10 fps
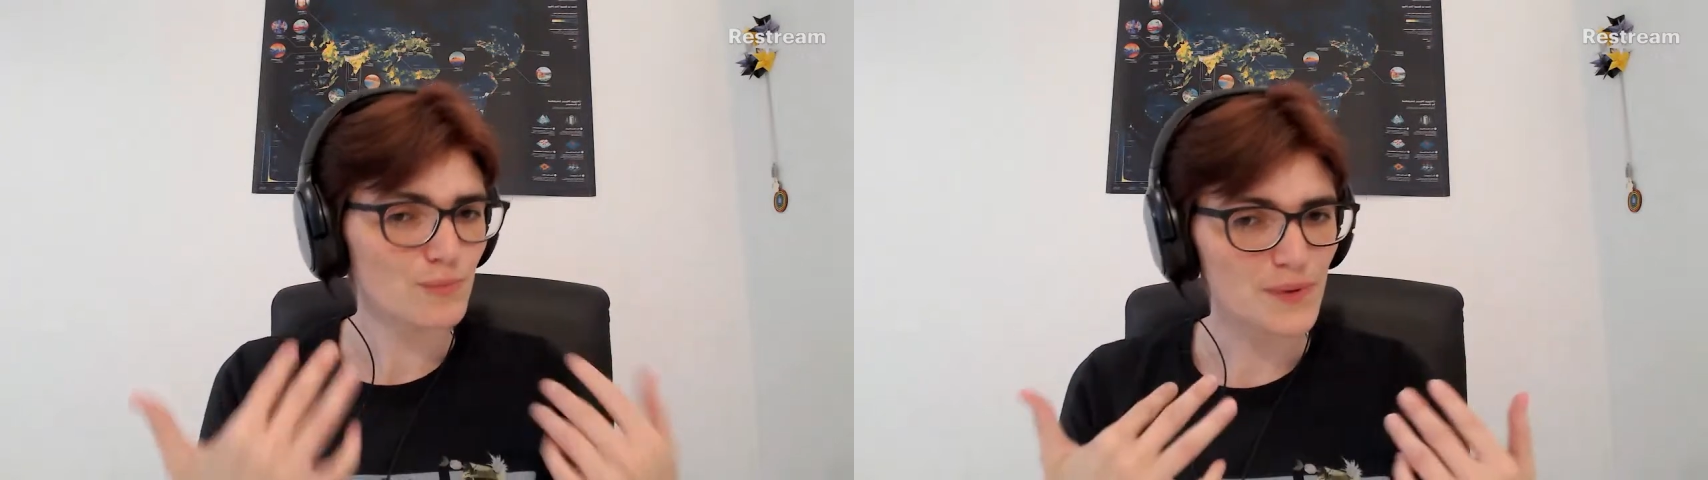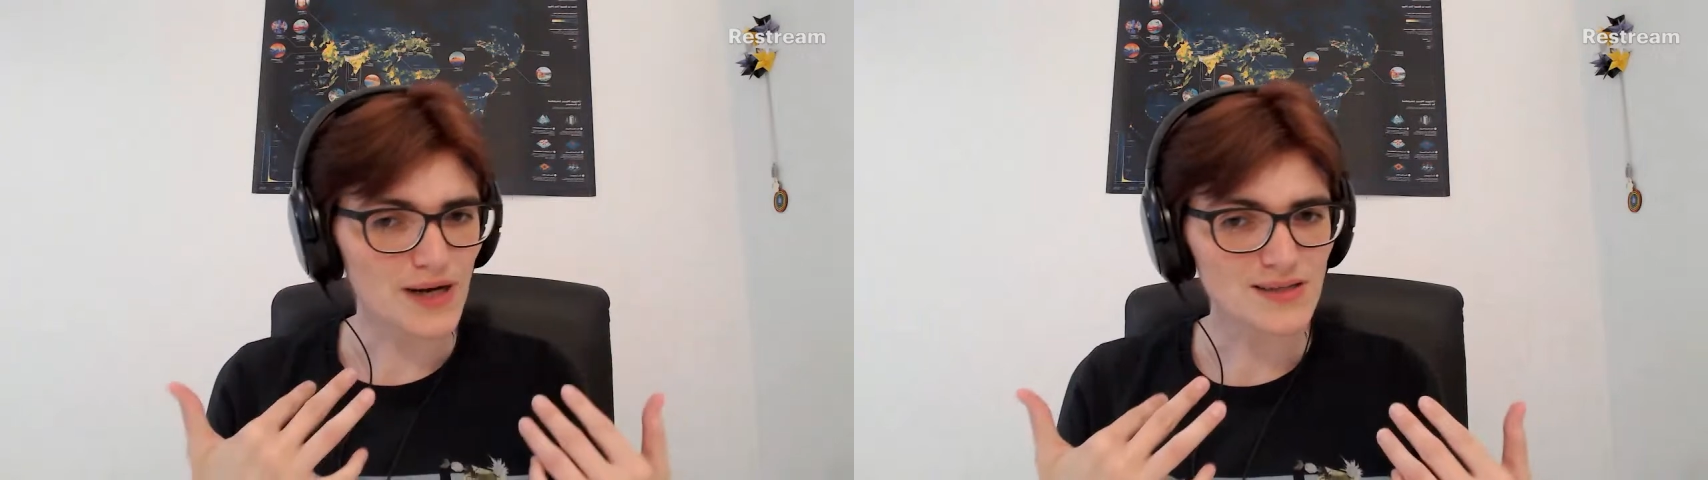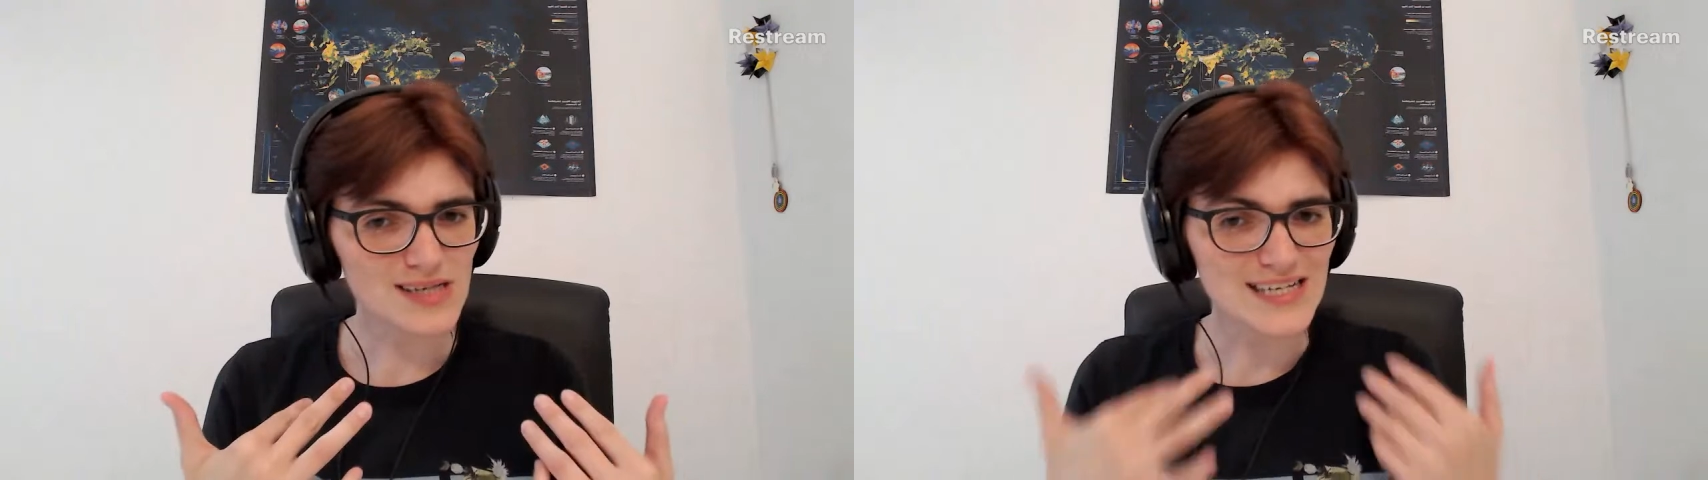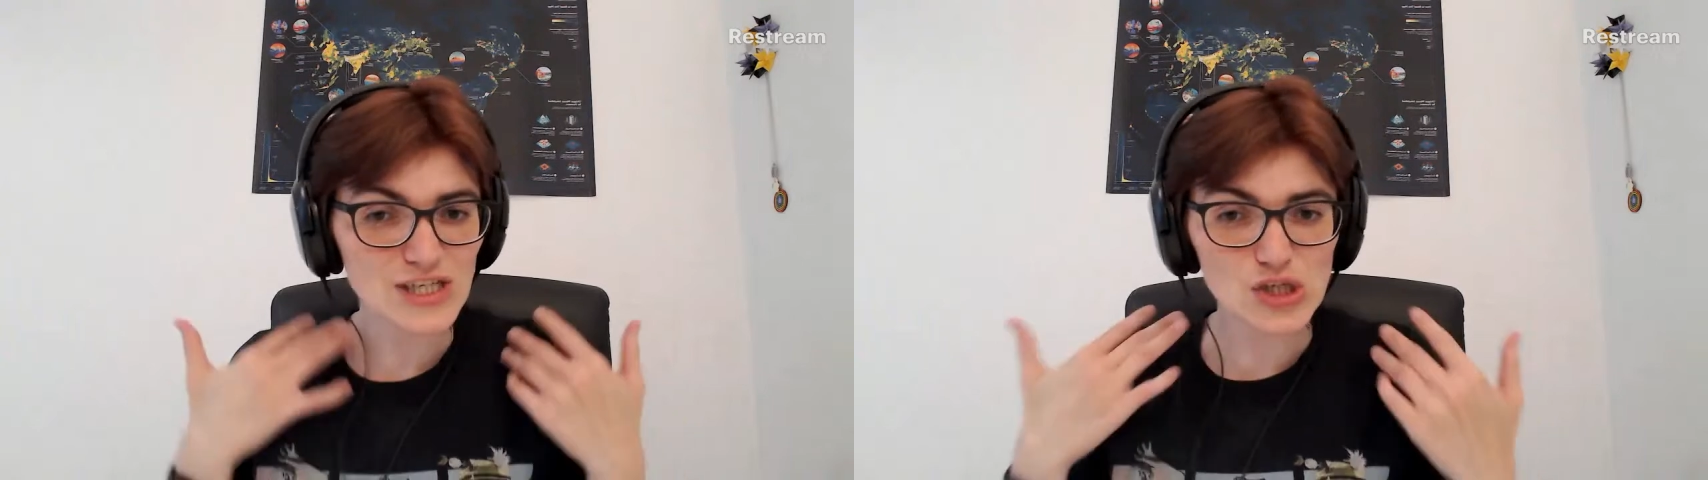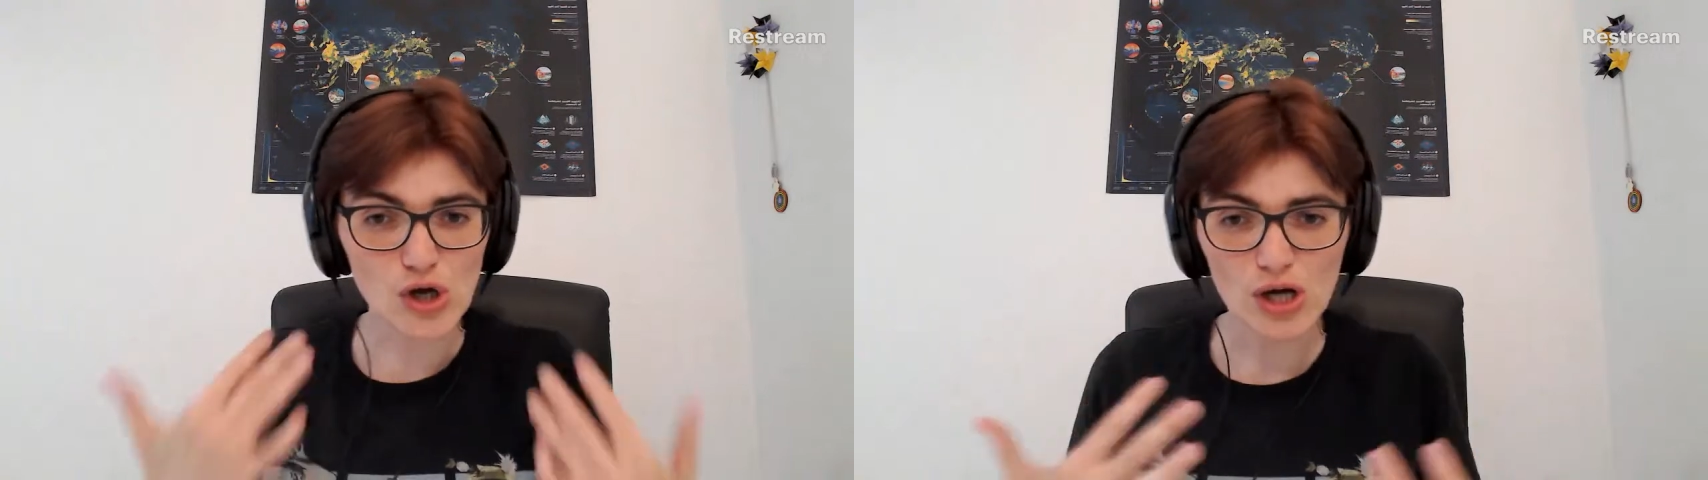But it
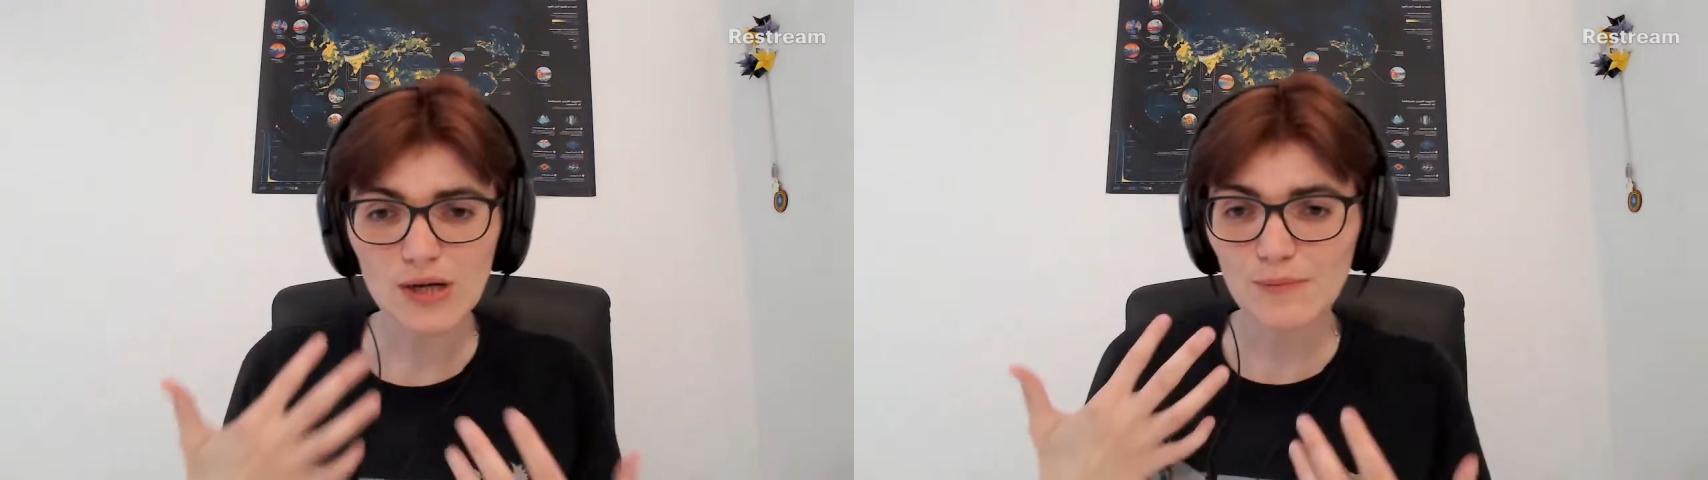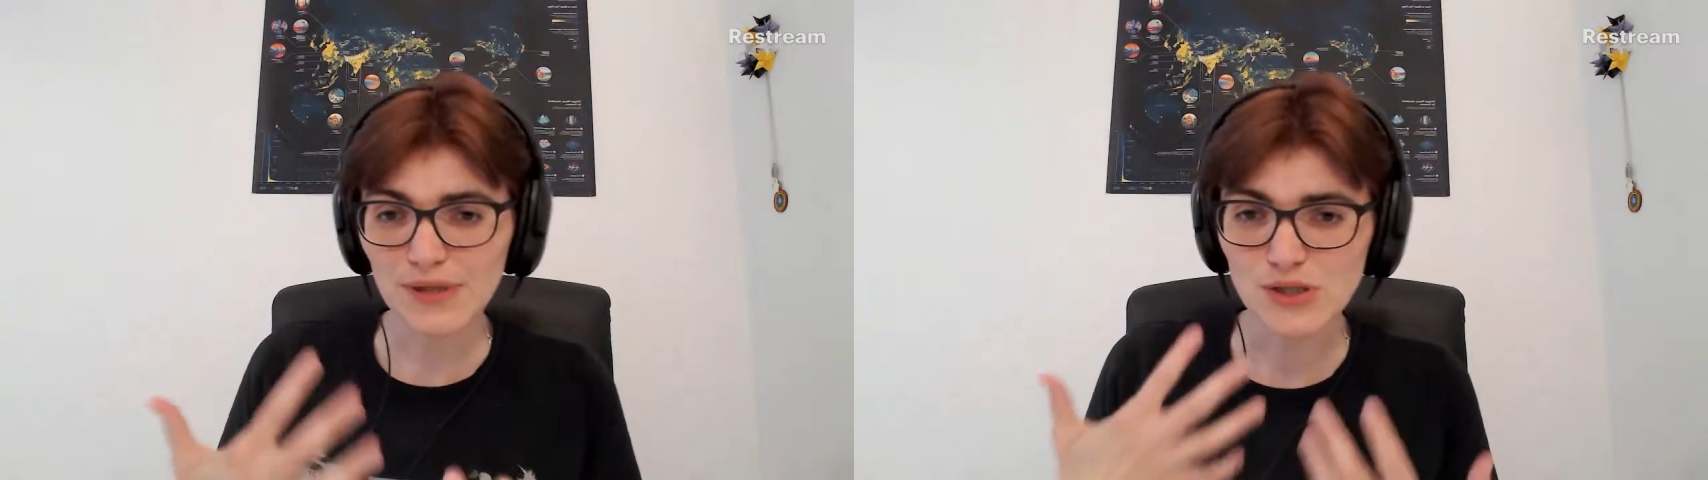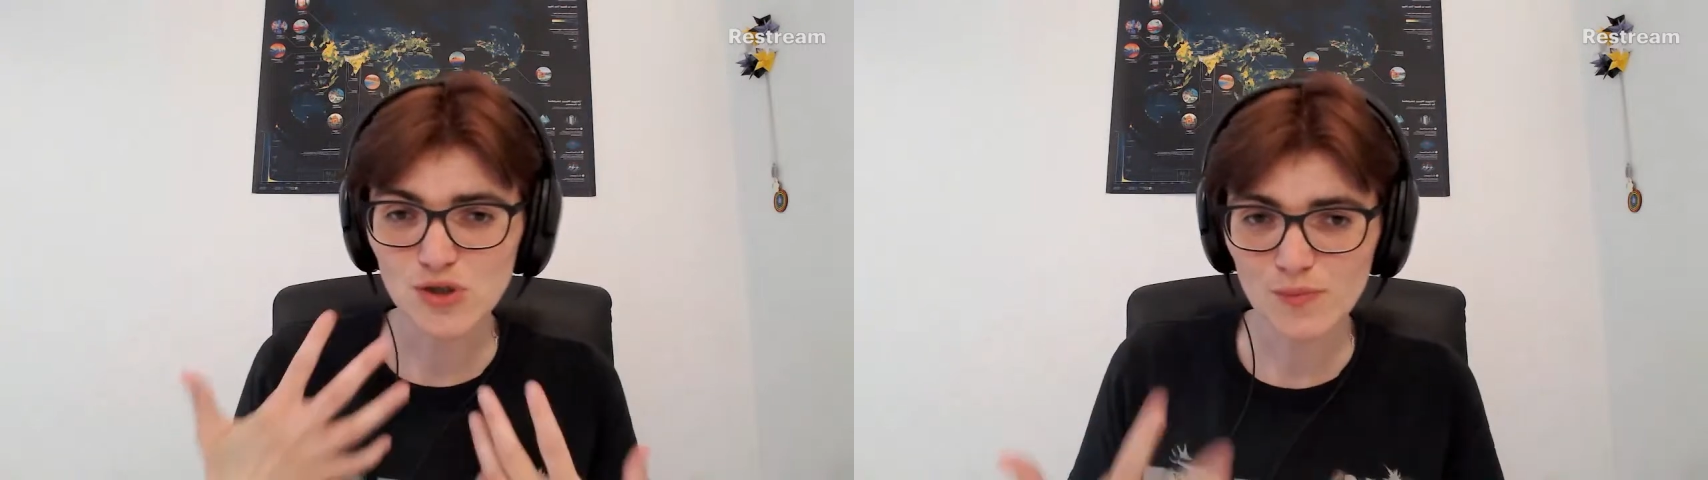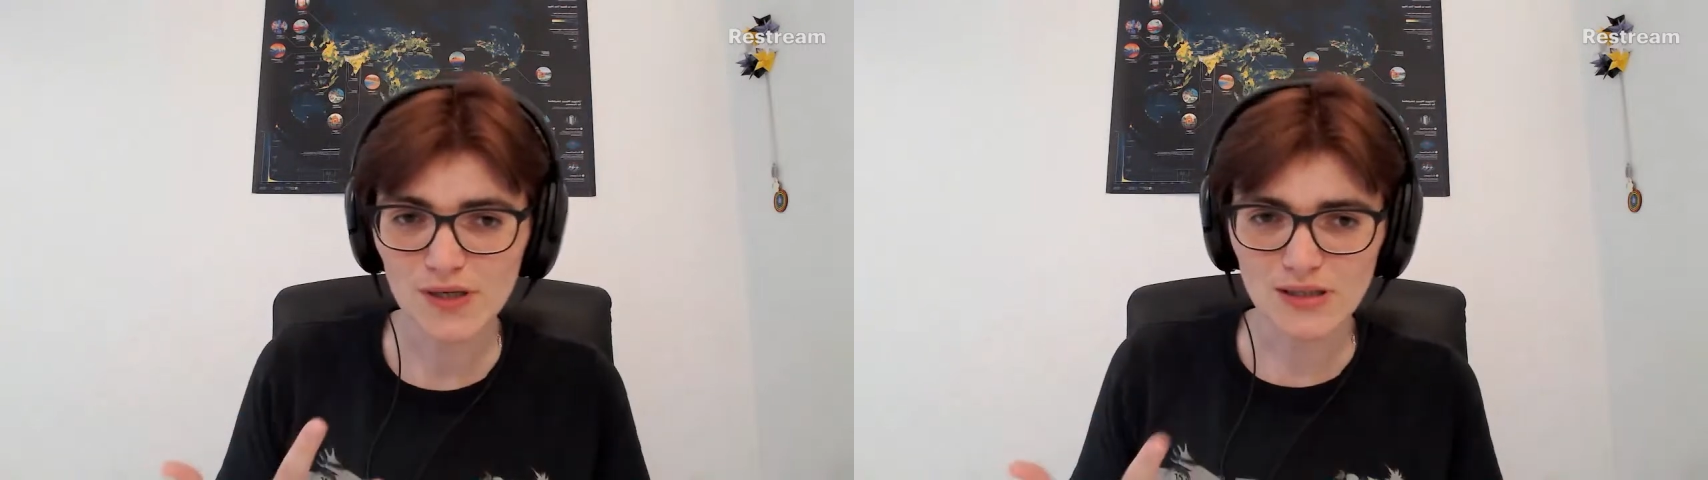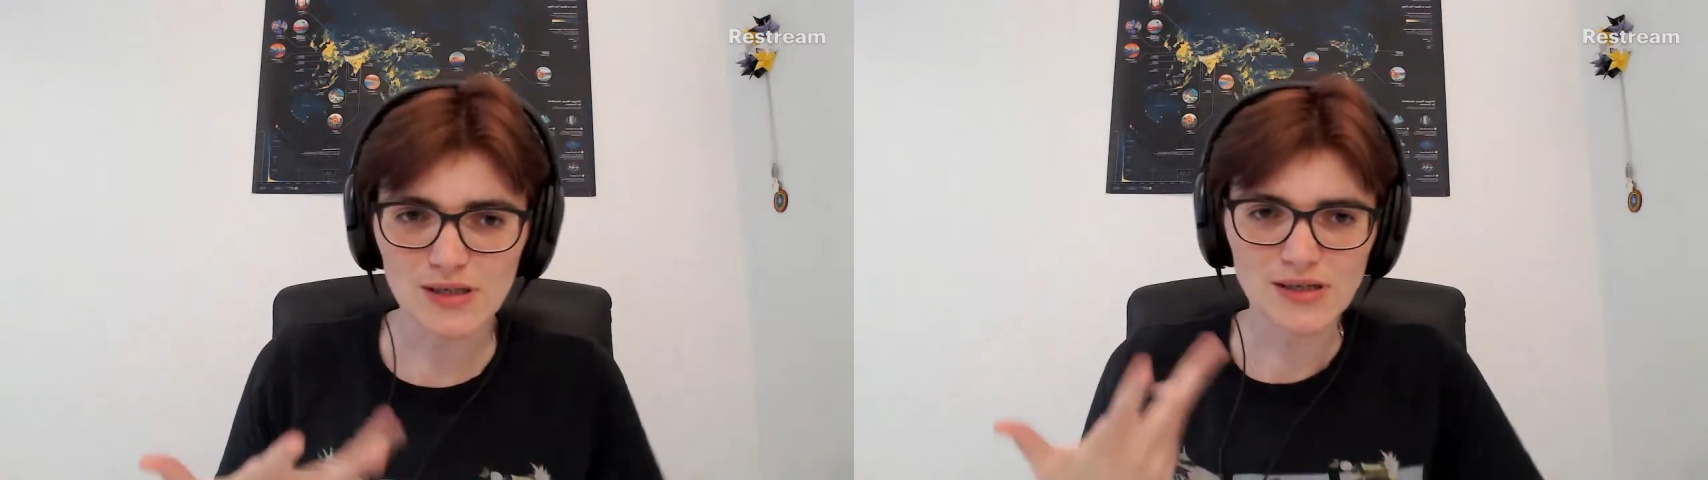is not a complete
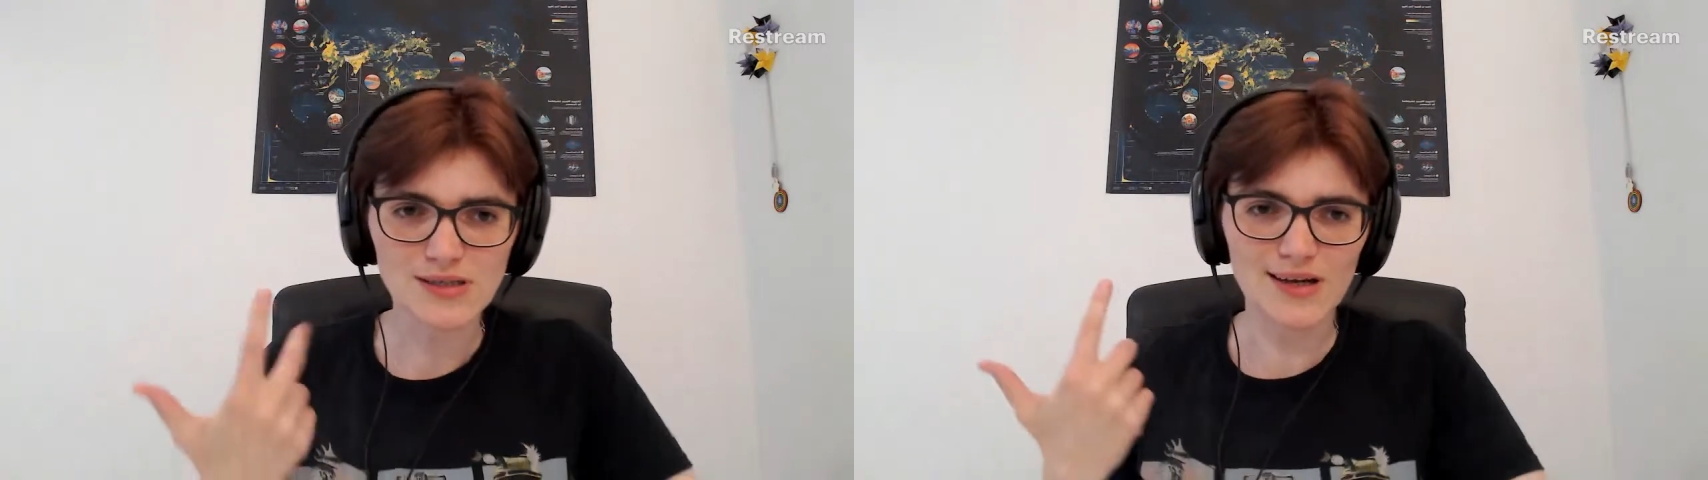superconductor.